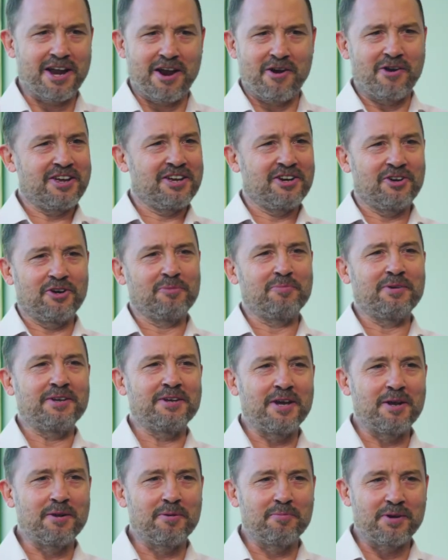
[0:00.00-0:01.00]
area, and it'll
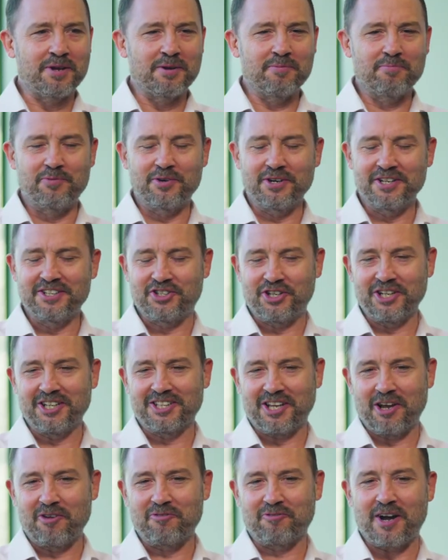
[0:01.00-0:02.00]
be a pretty
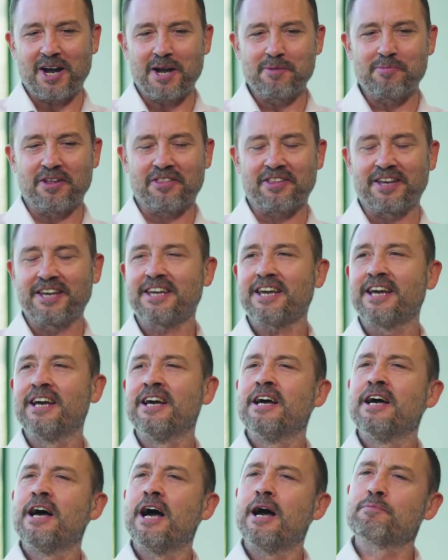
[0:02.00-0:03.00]
chilled out vibe, I think.
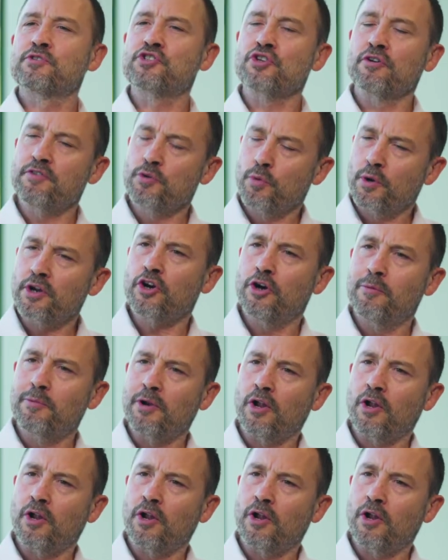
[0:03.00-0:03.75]
So if you want to come